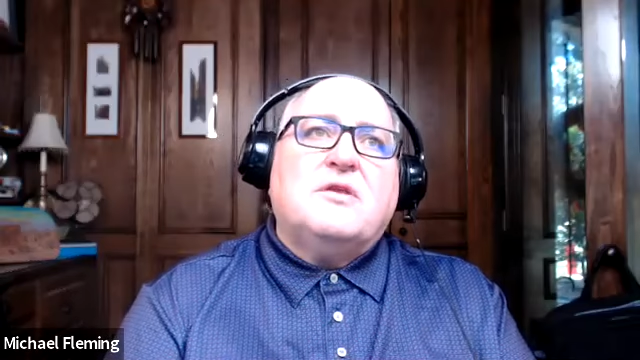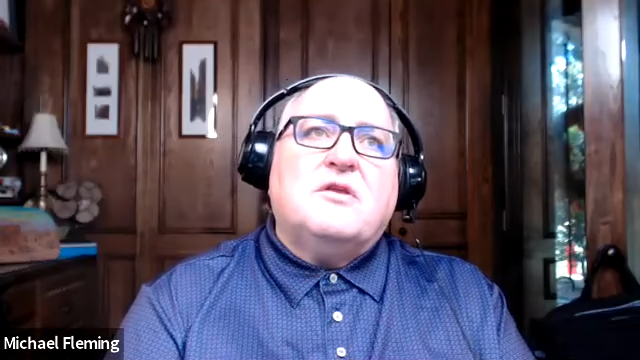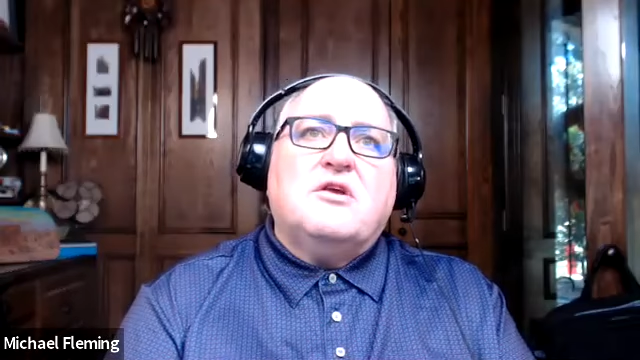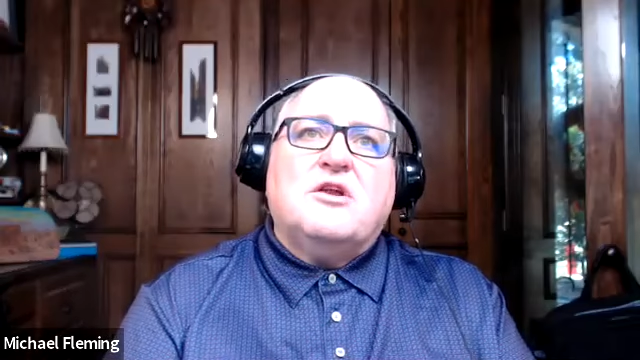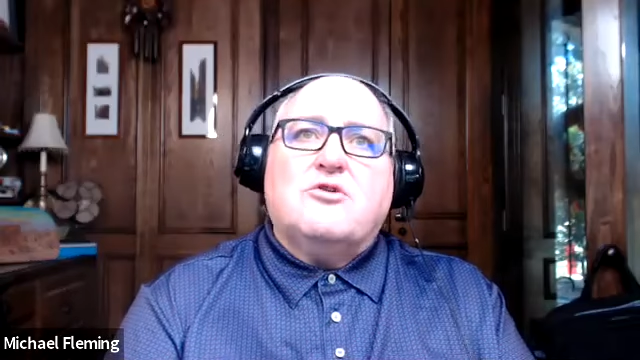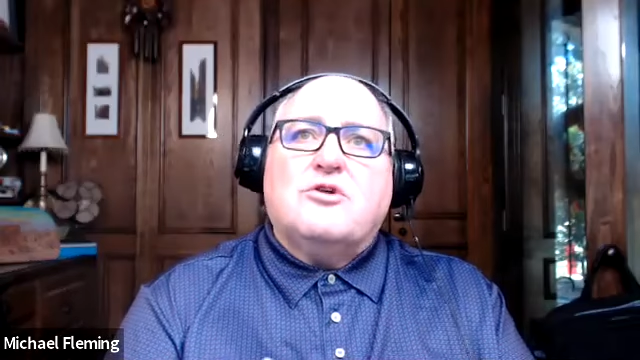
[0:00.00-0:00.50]

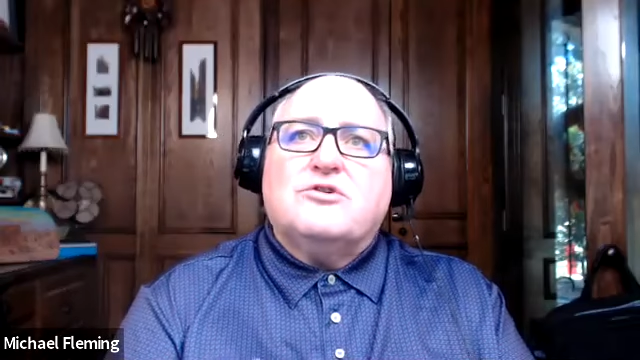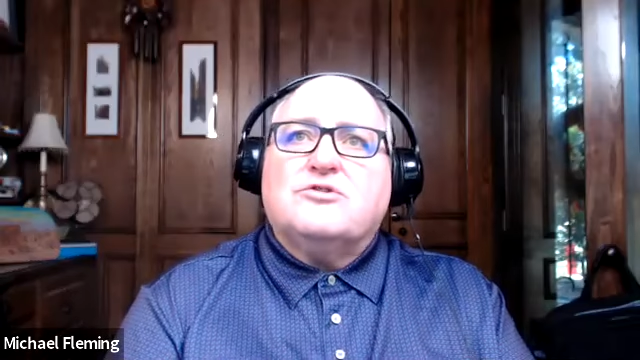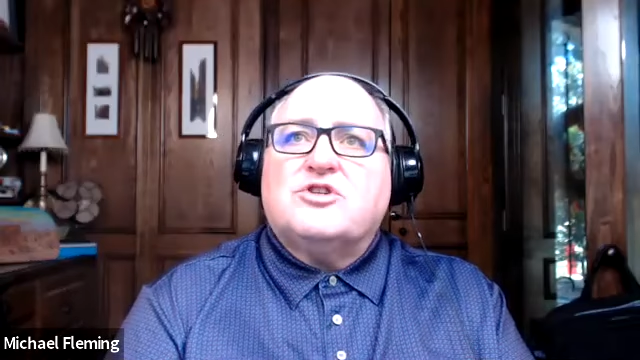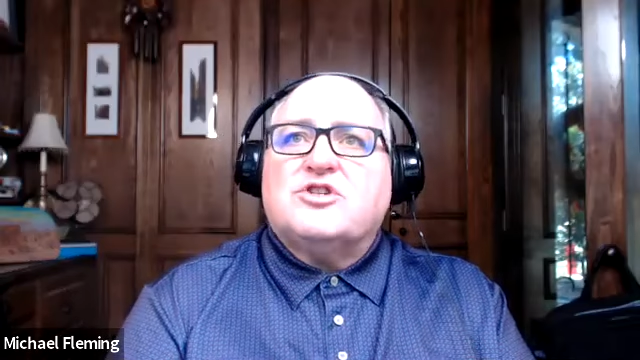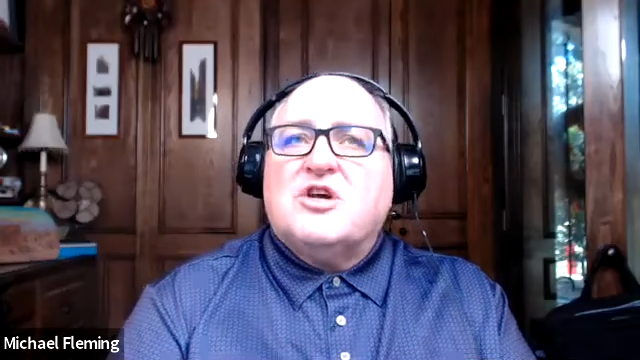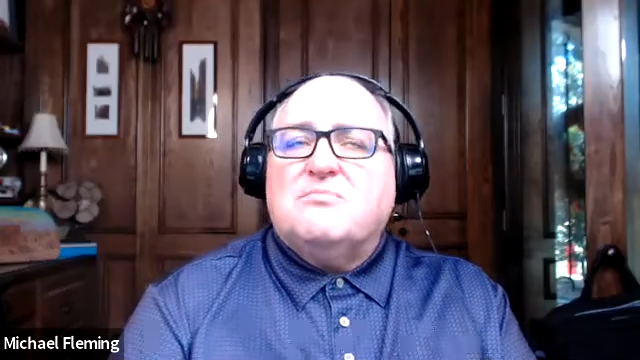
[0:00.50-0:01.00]

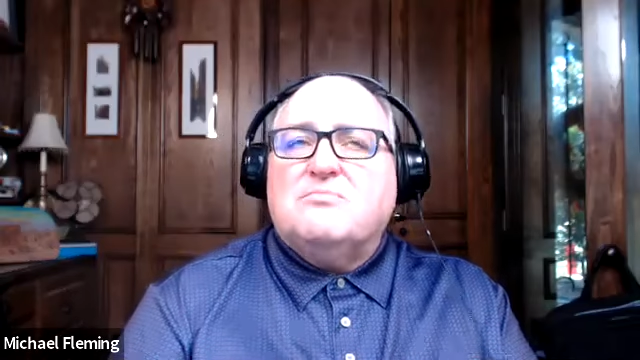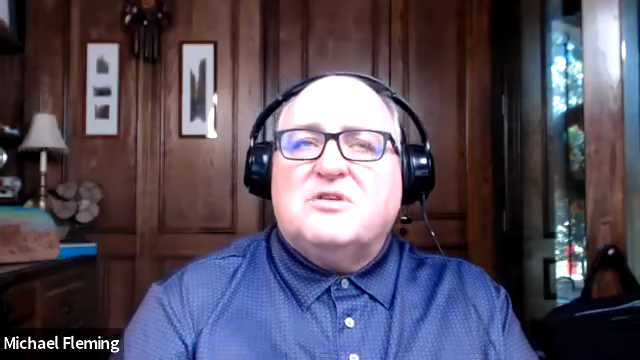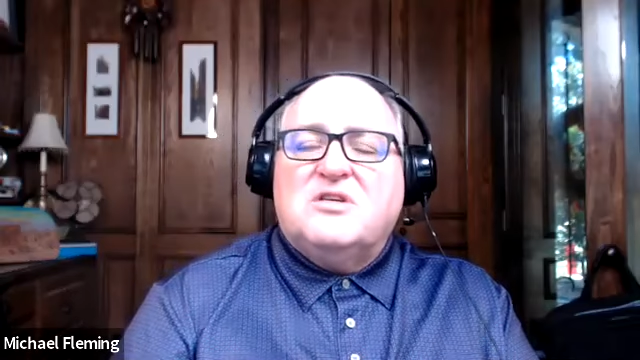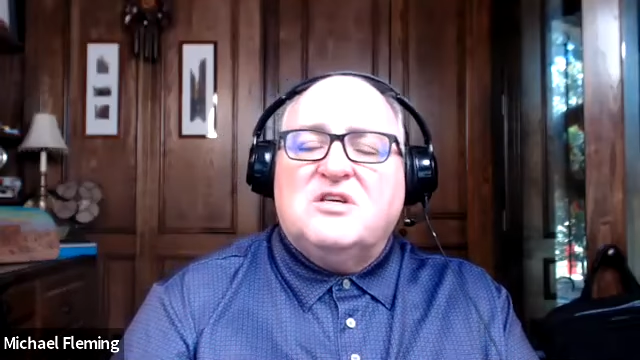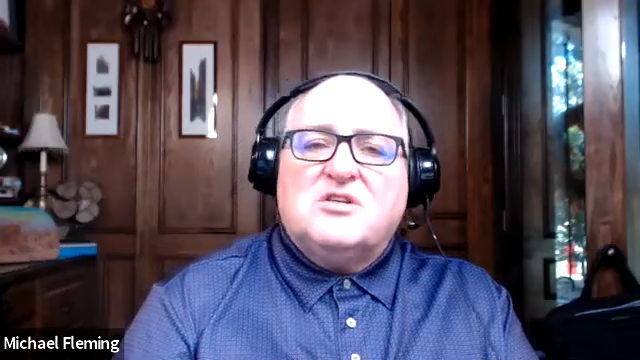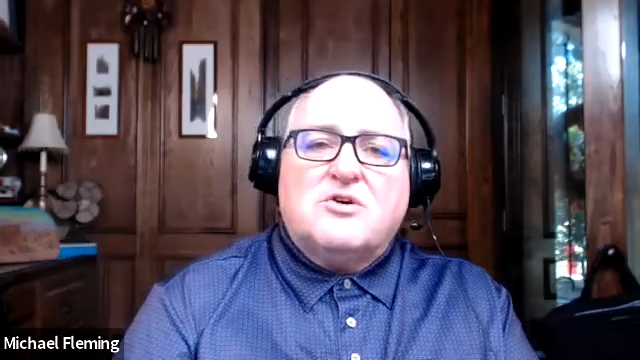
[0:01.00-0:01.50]
there's some
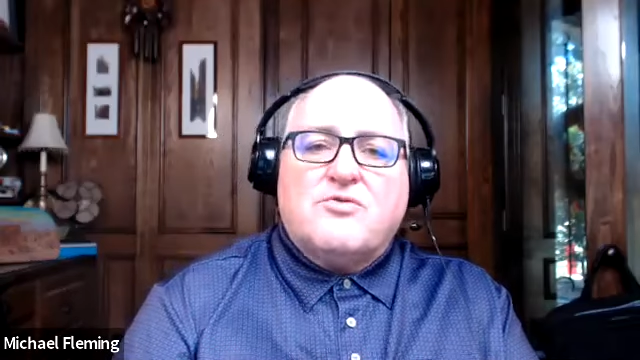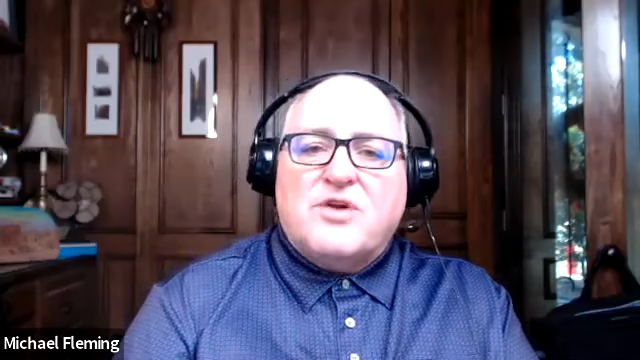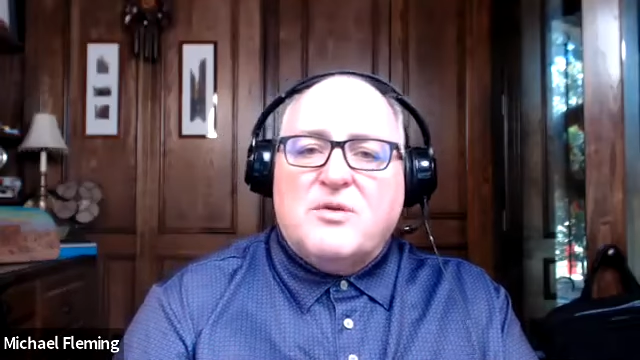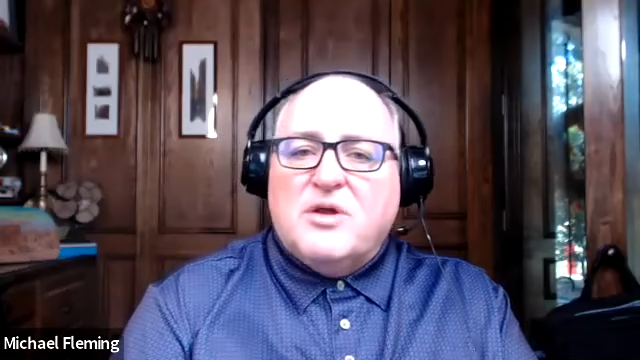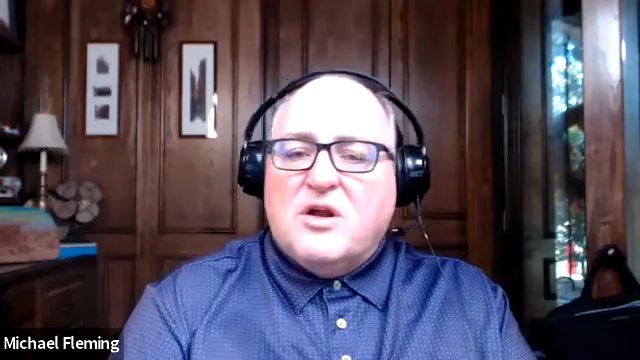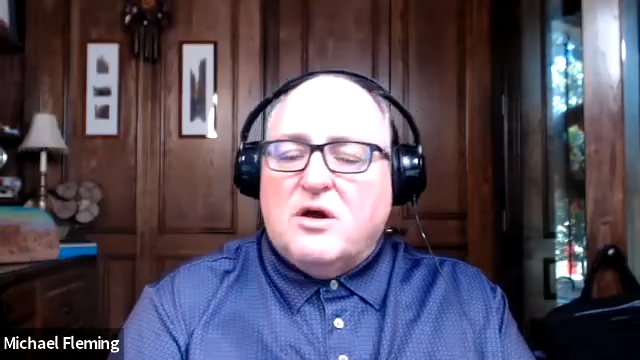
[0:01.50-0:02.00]

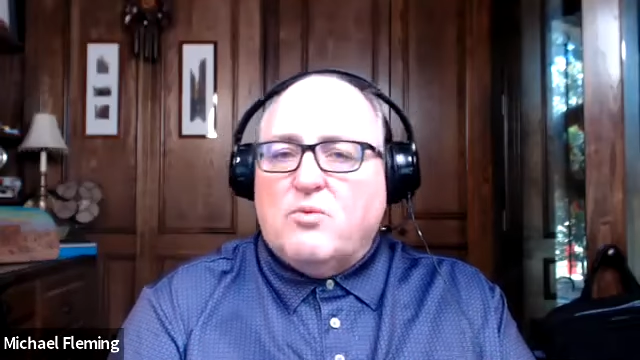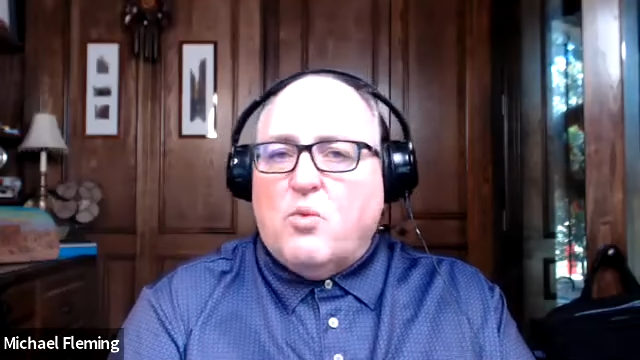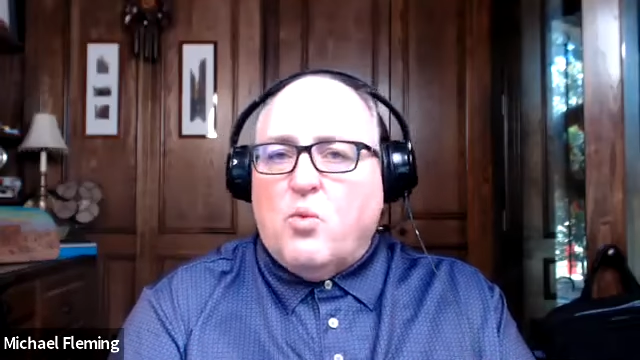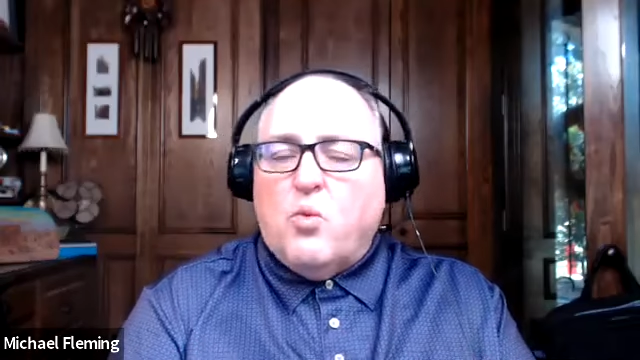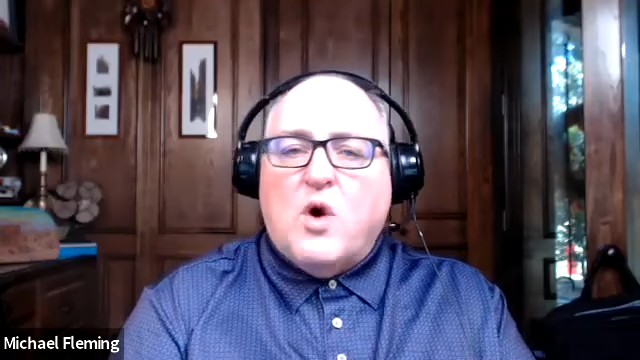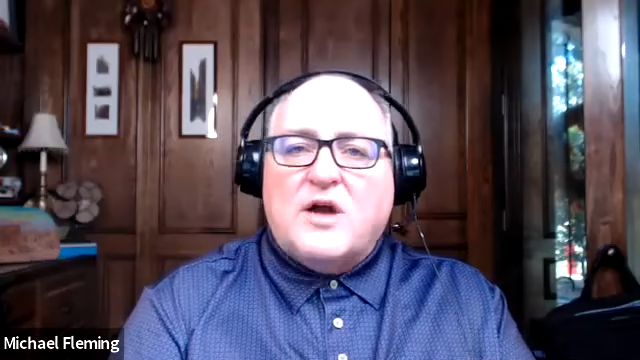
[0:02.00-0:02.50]
disagreement on
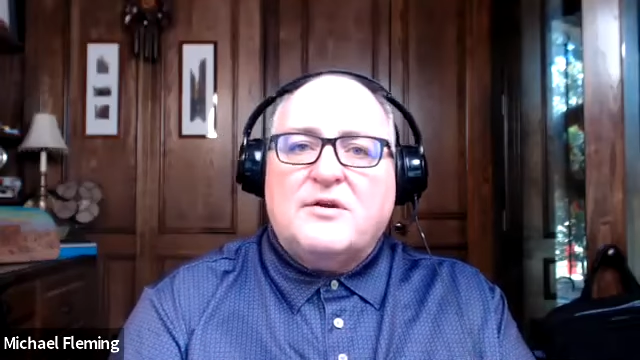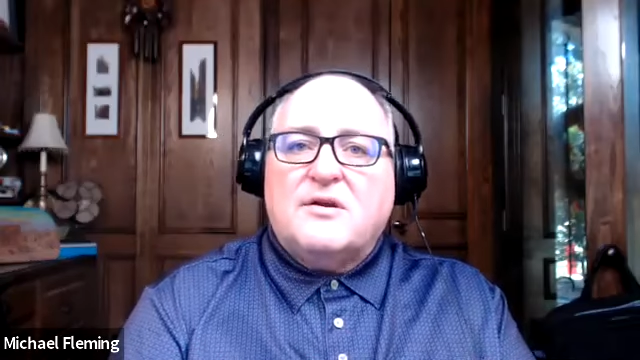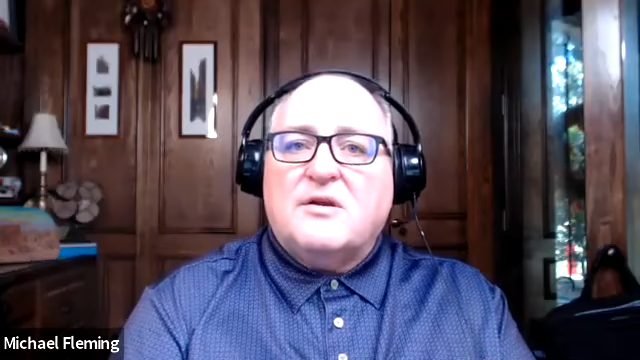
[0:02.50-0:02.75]
what